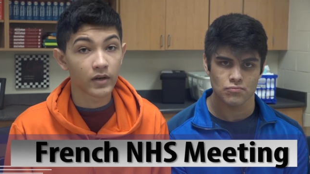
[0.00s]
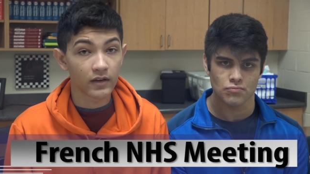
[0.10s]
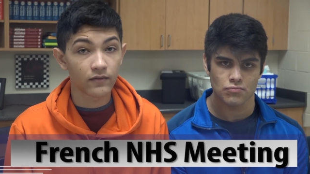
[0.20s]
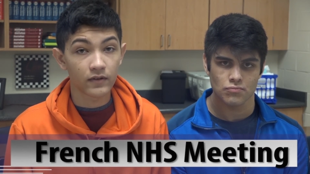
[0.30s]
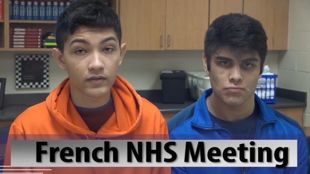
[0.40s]
Speaker 1: to
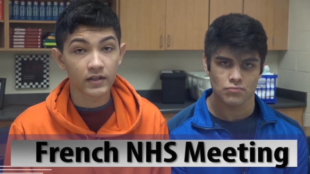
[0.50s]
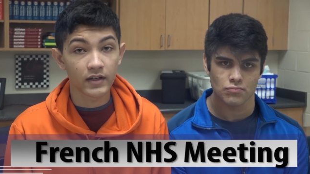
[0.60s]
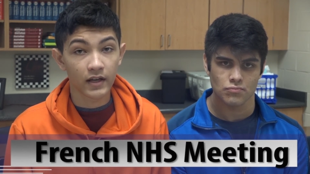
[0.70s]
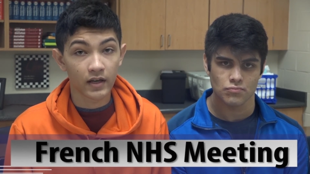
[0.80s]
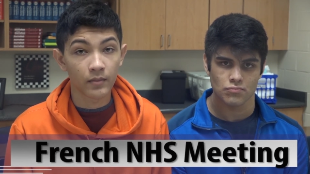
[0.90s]
8.15
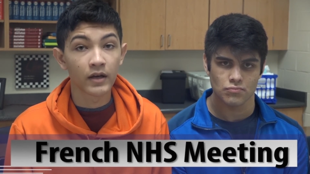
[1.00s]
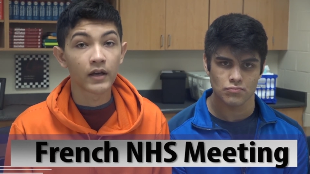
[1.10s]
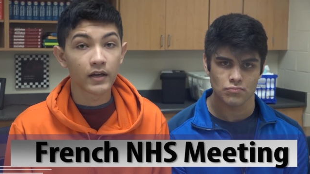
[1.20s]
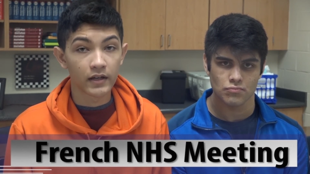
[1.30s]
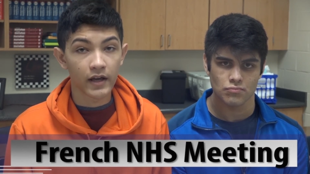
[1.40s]
a.m.
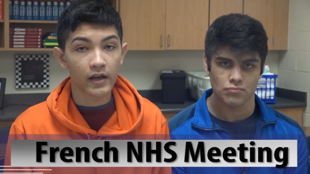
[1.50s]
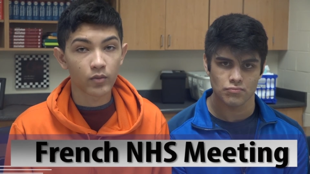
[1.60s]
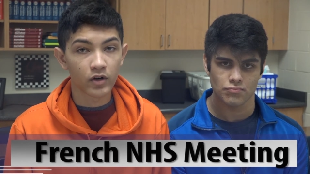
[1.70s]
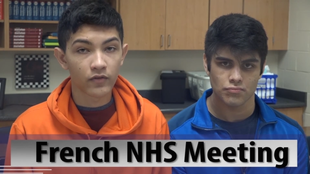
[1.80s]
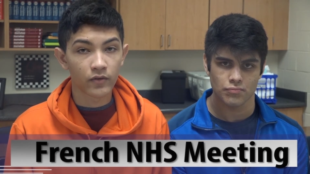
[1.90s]
in
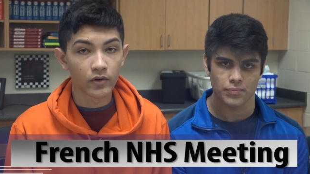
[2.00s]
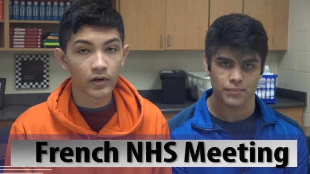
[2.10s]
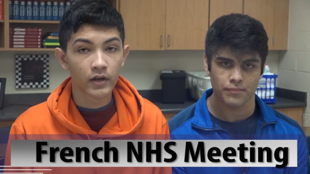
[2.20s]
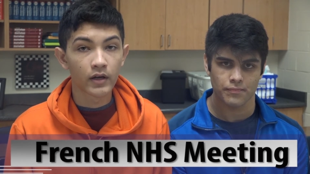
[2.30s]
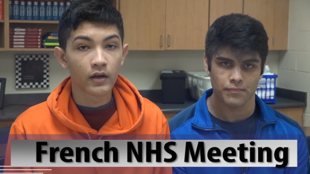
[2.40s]
A104.
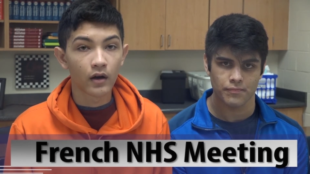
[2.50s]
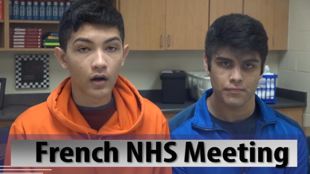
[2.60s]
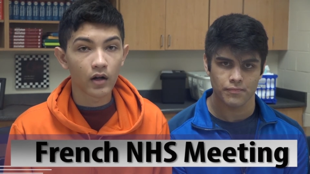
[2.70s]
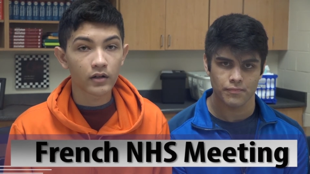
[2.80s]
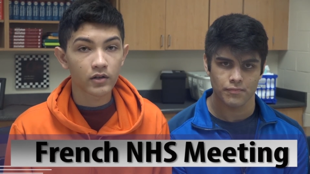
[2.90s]

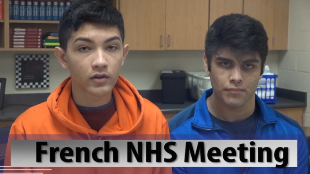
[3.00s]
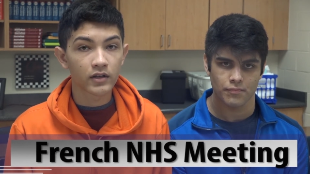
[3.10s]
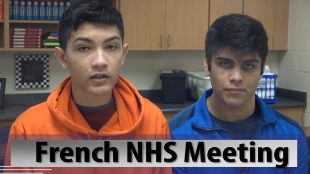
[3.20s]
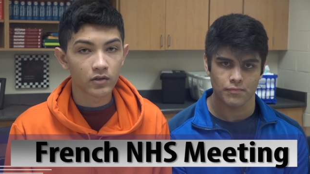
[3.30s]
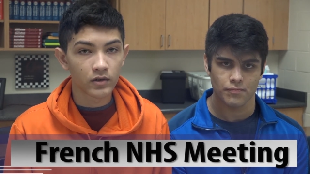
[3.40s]
All
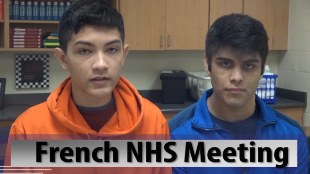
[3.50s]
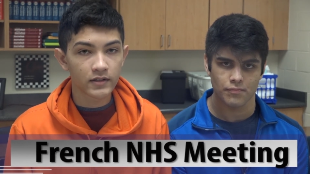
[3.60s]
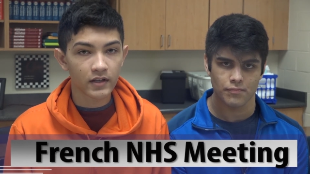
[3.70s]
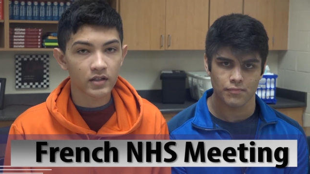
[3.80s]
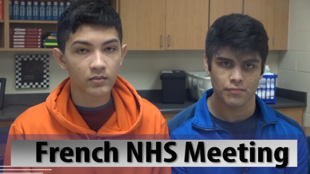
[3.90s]
current and newly
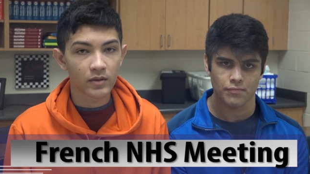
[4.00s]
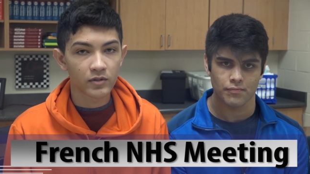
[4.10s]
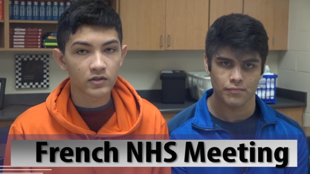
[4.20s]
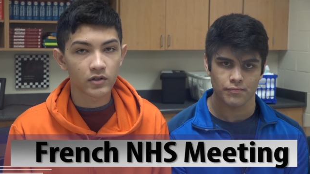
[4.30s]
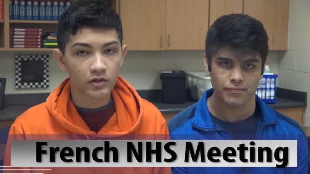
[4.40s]
selected
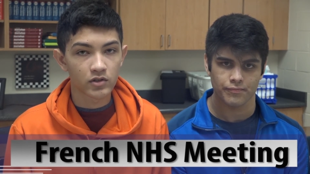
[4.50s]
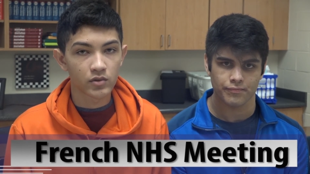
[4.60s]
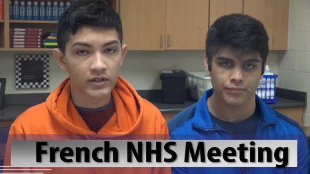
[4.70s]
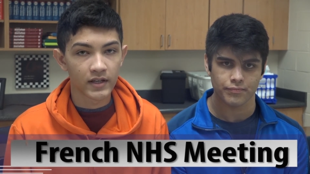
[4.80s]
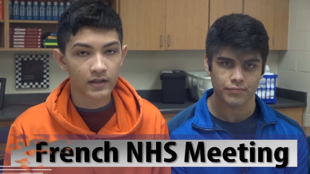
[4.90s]
members are urged
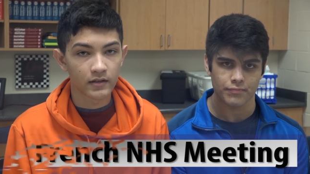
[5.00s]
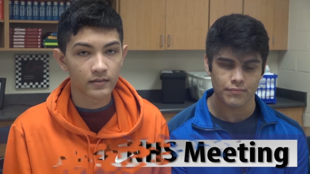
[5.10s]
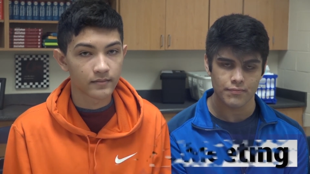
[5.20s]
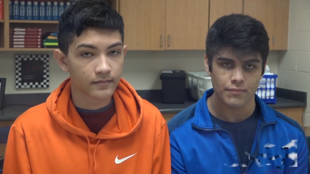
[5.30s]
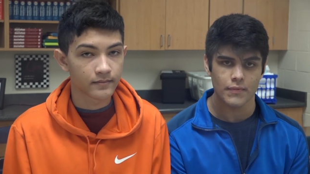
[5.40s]
to attend.
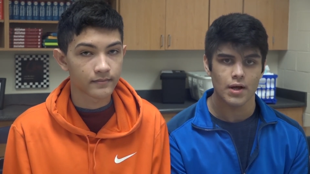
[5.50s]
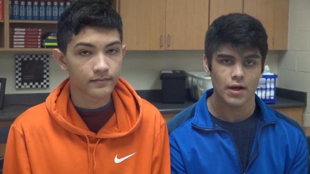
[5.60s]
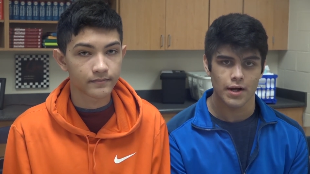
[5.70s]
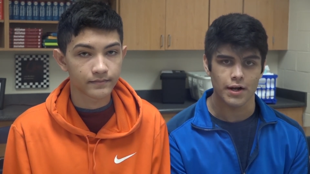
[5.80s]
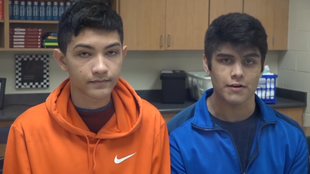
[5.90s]

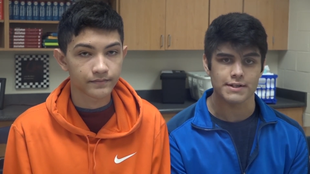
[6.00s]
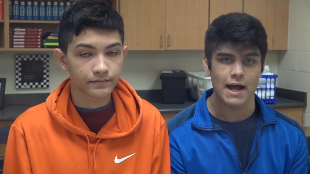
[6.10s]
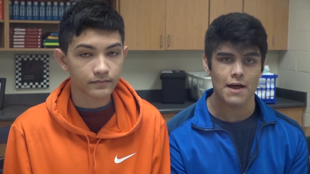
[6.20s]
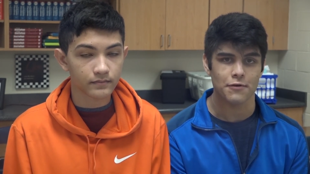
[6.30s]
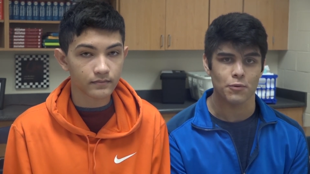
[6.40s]
Speaker 2: Here's
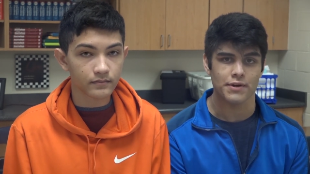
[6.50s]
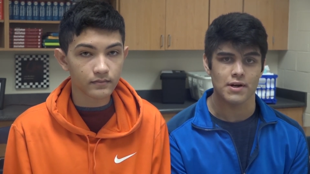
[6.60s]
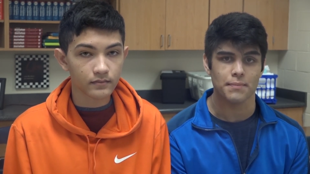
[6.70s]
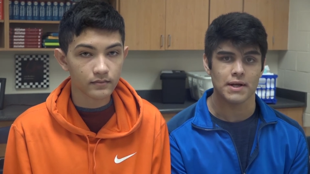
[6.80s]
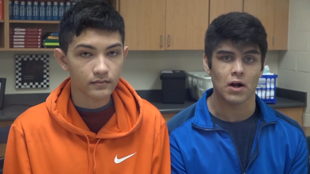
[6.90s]
Catherine with an
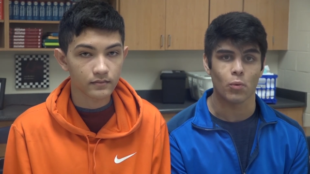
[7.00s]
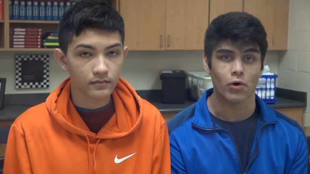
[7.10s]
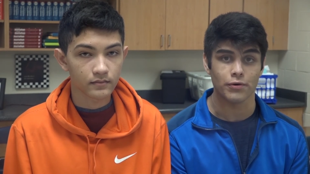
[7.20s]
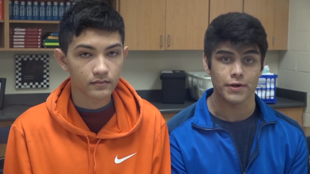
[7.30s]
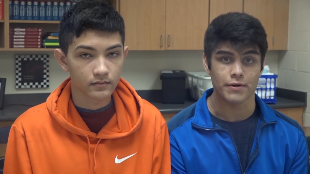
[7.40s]
update on
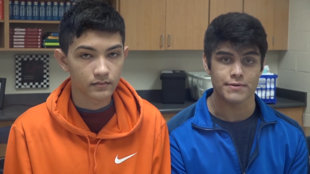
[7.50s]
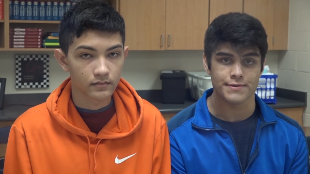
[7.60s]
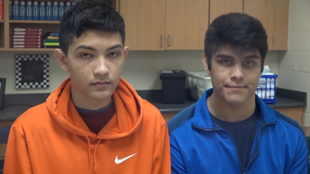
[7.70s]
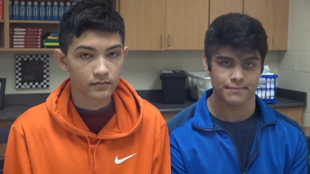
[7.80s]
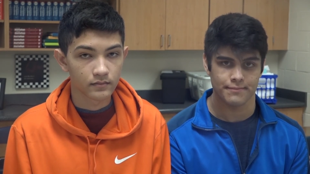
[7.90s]
world news.